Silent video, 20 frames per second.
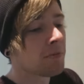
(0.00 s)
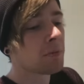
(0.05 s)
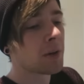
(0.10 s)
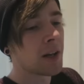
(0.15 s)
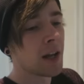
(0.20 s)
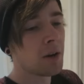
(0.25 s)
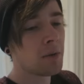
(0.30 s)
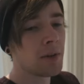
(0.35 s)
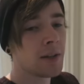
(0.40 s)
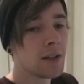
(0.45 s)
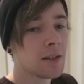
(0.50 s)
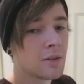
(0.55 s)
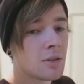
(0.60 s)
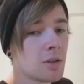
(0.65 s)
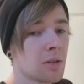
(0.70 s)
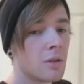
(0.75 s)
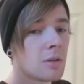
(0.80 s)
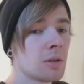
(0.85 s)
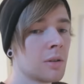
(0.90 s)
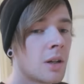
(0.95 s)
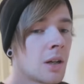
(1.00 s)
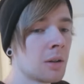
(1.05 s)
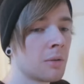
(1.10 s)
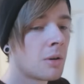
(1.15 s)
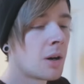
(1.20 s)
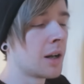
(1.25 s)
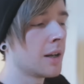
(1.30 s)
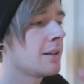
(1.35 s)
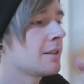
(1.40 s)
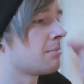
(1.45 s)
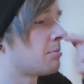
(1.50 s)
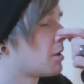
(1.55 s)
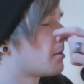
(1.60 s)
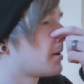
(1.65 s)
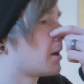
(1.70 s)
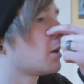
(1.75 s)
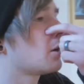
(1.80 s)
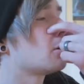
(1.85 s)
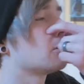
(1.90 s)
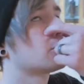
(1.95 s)
But now we need to, well, I need to blow
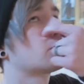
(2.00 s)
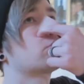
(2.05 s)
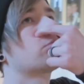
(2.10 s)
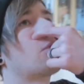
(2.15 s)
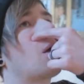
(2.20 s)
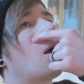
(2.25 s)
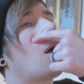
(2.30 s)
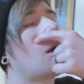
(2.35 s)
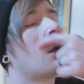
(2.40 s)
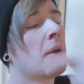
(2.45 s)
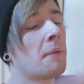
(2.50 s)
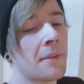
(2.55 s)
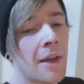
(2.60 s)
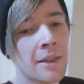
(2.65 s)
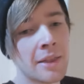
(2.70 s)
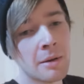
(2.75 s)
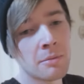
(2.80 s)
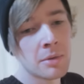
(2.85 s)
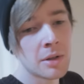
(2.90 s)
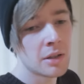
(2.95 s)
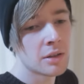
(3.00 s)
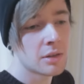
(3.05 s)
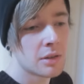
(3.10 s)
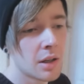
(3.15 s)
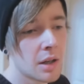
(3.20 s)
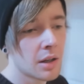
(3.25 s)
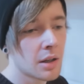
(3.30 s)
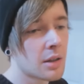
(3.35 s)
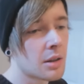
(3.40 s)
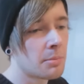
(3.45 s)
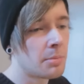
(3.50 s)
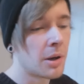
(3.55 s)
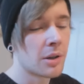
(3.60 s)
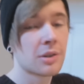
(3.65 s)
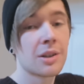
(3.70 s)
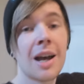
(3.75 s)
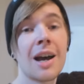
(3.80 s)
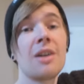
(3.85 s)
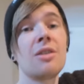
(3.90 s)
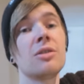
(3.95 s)
my nose. And then we need to take the
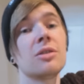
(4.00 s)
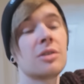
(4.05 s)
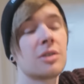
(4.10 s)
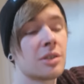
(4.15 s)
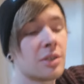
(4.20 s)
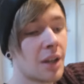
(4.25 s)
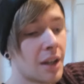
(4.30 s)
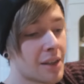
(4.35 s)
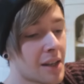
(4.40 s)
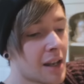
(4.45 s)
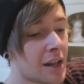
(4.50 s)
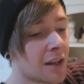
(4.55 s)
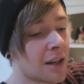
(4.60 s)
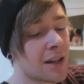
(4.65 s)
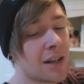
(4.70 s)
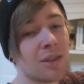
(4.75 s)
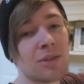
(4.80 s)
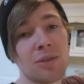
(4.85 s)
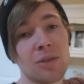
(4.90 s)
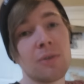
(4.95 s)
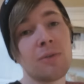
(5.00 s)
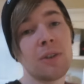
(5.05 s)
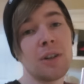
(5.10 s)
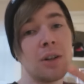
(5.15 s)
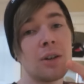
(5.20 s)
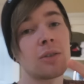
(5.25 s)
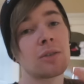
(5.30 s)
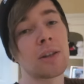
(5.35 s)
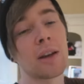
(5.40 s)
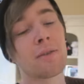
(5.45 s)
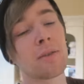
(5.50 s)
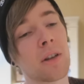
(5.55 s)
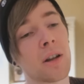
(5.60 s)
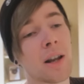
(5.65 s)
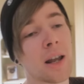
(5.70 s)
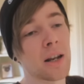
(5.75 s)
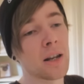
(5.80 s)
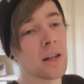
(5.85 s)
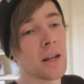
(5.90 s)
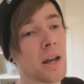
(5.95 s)
pugs out. And then I need to do videos. I haven't
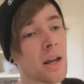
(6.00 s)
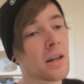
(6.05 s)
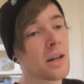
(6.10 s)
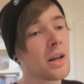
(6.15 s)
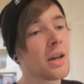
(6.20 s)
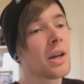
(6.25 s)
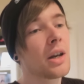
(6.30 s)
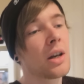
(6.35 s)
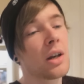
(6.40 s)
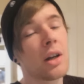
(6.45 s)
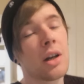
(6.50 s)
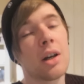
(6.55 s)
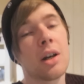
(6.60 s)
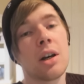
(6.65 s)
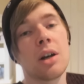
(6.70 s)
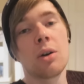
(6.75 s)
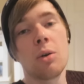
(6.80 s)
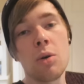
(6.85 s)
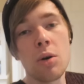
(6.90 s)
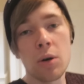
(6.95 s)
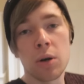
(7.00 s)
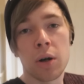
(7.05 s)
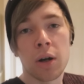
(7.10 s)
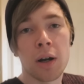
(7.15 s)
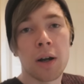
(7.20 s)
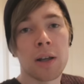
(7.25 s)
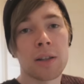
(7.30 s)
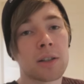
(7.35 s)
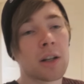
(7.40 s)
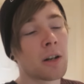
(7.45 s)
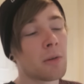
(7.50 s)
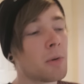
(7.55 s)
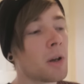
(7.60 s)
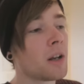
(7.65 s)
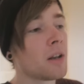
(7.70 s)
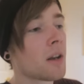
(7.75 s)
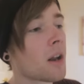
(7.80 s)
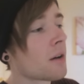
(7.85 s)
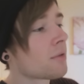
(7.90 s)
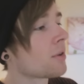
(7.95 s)
done any yet. Woo! It's going to
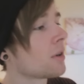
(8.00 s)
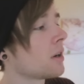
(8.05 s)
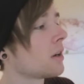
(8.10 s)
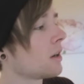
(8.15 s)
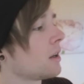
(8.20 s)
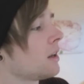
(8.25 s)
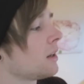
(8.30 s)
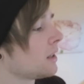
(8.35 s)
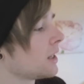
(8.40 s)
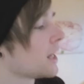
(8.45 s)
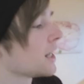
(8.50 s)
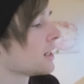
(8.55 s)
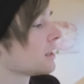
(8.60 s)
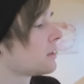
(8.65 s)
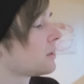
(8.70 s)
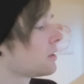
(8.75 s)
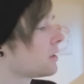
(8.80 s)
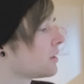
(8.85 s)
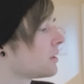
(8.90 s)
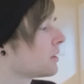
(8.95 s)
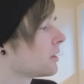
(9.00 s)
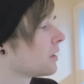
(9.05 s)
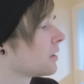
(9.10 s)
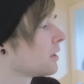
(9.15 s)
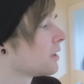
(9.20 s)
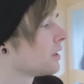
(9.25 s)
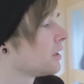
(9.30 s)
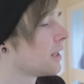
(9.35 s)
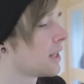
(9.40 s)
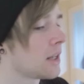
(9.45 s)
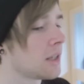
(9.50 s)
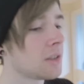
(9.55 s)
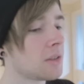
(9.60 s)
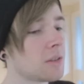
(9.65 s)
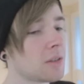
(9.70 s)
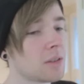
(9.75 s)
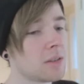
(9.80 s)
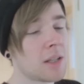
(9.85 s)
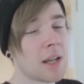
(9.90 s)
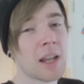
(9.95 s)
be another late,
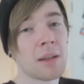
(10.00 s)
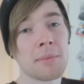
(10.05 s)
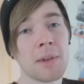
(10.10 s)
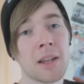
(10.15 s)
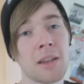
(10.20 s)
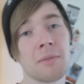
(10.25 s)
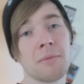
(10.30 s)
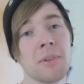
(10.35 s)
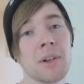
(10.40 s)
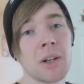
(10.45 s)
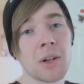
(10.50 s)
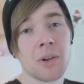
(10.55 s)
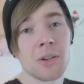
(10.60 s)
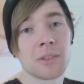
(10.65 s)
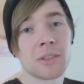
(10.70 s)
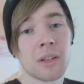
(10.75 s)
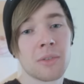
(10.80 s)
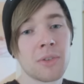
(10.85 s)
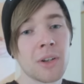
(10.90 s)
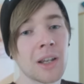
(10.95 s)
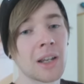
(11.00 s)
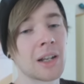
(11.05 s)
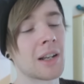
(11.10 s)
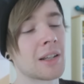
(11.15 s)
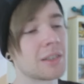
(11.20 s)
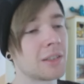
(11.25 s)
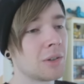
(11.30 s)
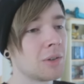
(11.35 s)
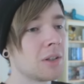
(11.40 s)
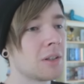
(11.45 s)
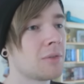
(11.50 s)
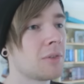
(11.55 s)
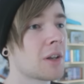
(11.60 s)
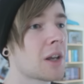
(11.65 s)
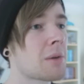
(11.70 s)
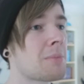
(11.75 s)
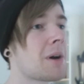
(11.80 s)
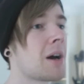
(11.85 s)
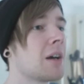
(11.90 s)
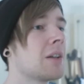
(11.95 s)
late day making videos, I think. And I still need to
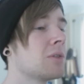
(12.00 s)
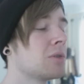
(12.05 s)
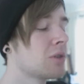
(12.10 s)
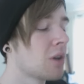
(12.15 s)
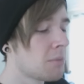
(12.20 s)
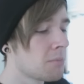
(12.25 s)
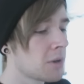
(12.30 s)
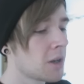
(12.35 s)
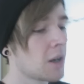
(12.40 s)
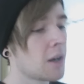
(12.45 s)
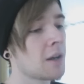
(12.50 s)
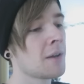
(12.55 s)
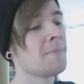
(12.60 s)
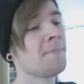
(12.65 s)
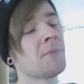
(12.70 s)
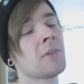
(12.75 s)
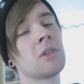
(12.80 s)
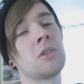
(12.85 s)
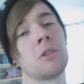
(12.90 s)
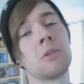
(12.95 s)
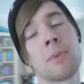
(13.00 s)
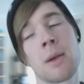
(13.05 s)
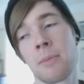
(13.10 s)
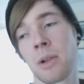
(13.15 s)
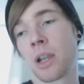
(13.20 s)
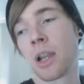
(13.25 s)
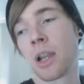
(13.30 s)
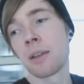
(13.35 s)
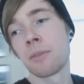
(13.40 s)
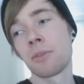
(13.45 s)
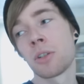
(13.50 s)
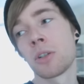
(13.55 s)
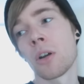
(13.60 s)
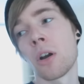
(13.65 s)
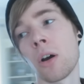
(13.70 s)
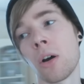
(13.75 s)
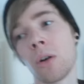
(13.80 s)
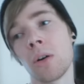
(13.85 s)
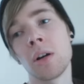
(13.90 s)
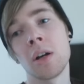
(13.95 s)
think about insomnia. So I need to make live
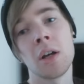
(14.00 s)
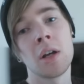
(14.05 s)
show.